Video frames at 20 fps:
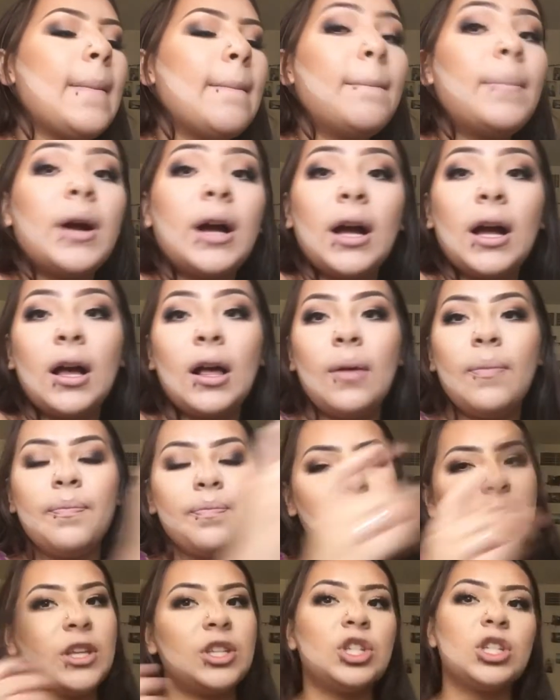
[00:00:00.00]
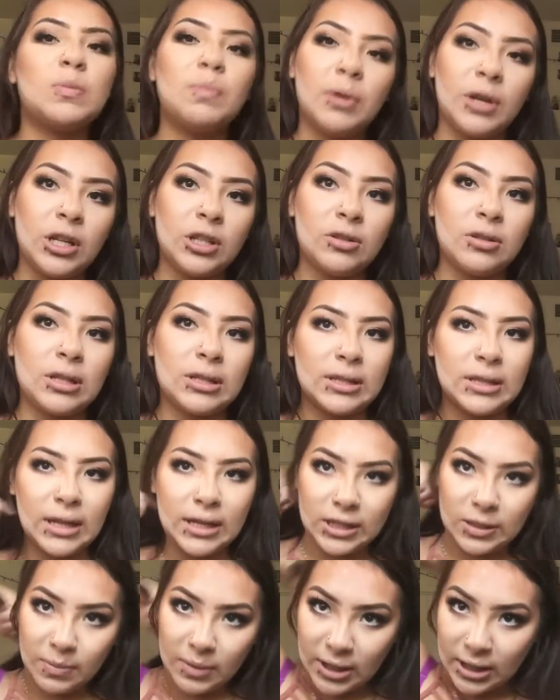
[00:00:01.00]
But let's just put it to the
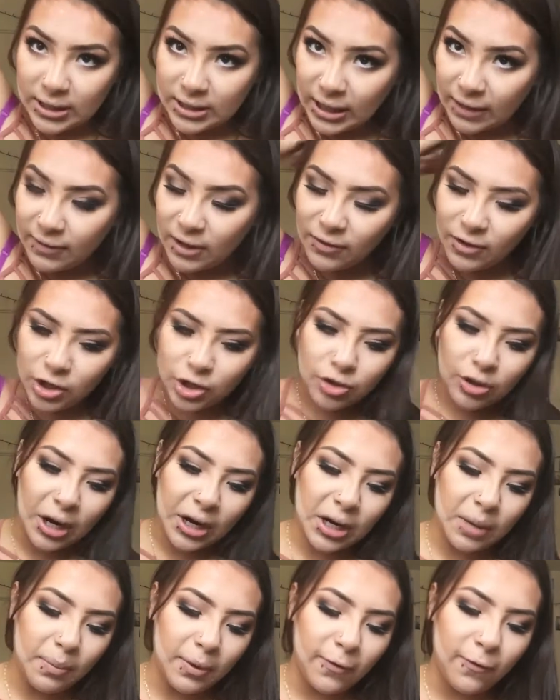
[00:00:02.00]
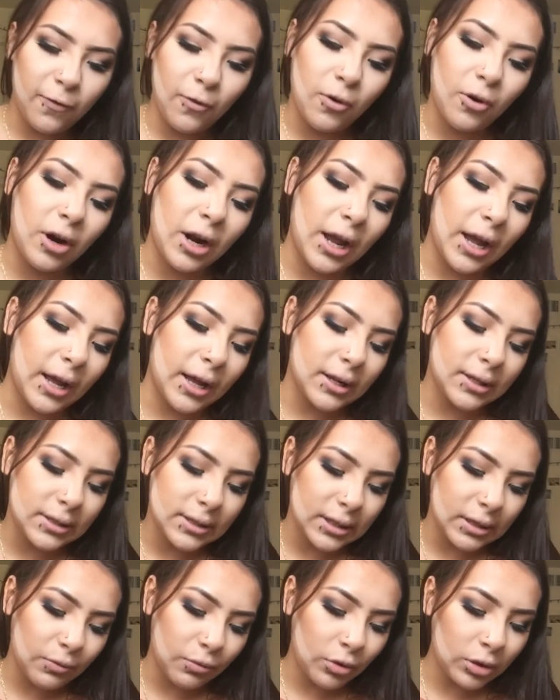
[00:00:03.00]
test because I've never tried it before, and
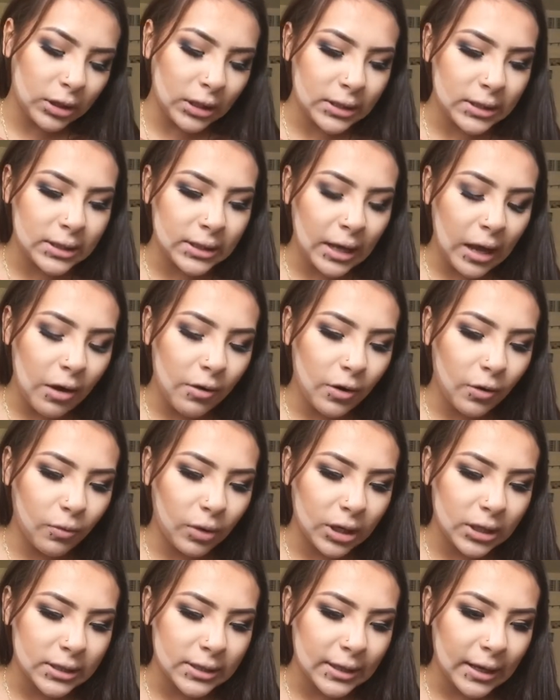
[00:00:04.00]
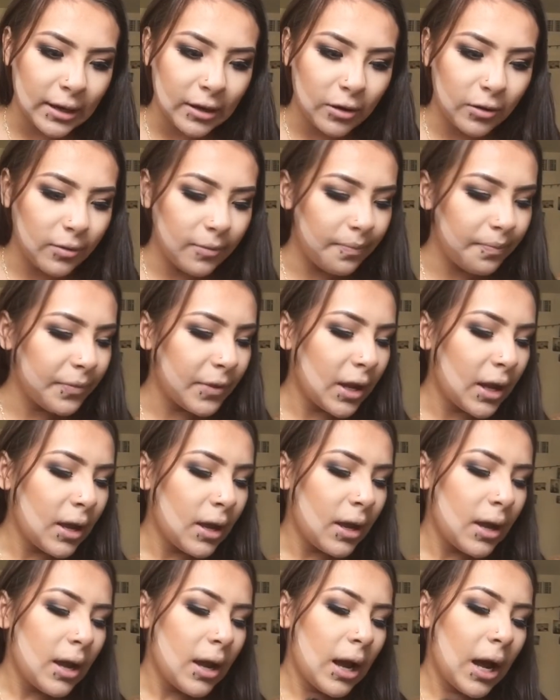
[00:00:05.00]
well, let's see how it works out.
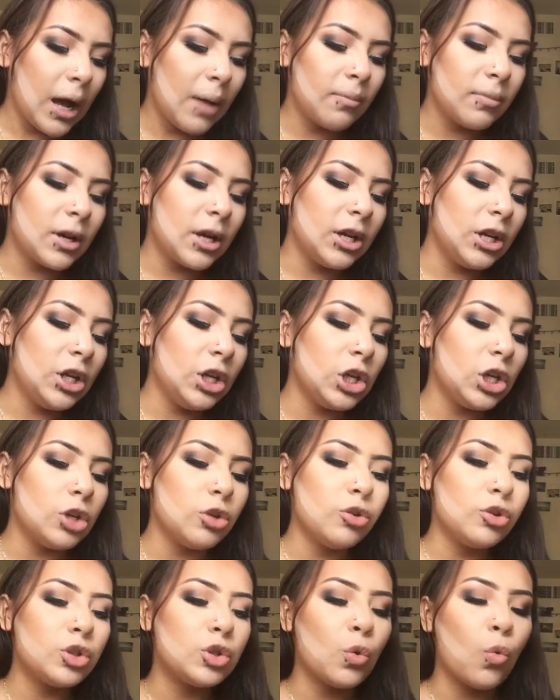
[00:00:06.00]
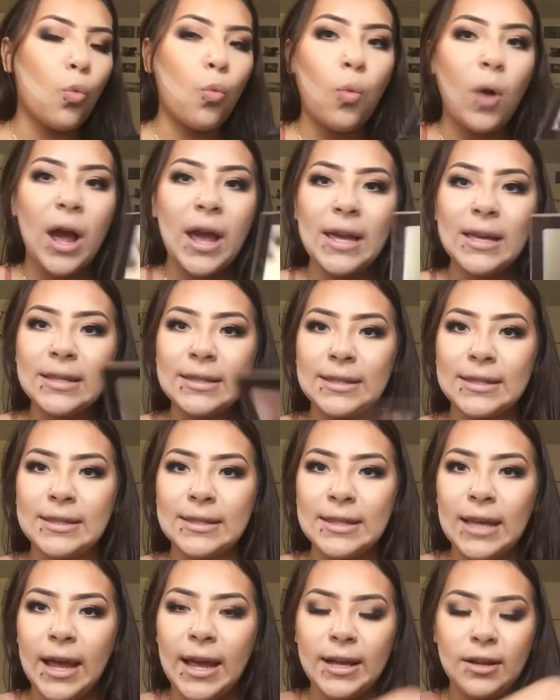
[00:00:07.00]
I'm gonna use white
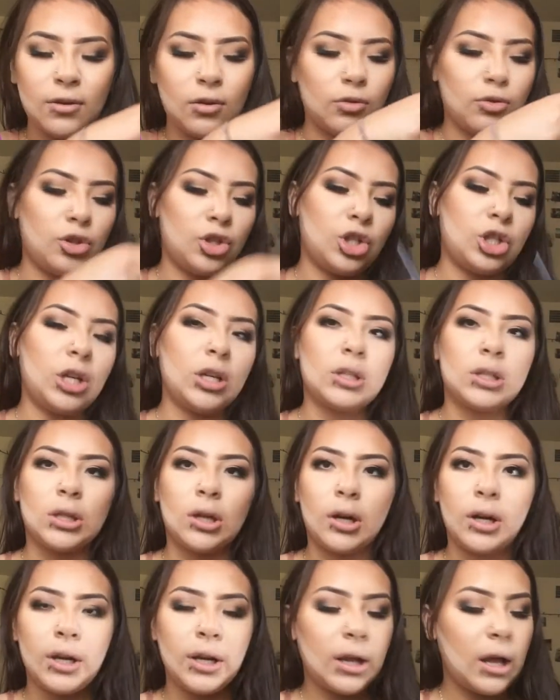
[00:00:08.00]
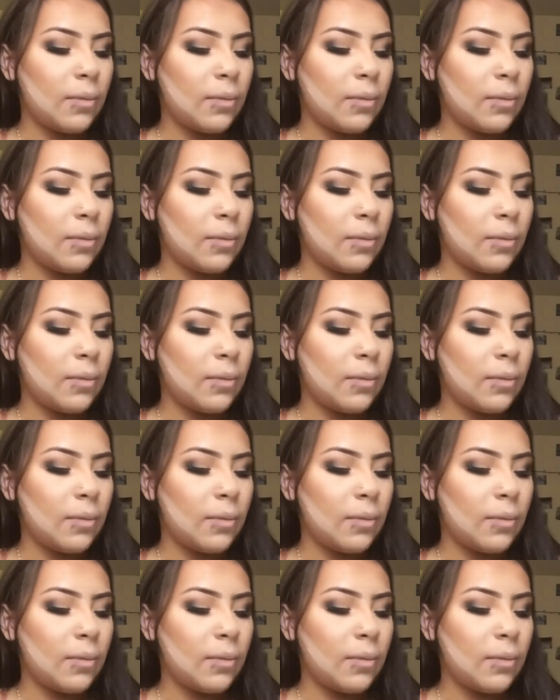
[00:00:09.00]
sand. Oh shit, sorry.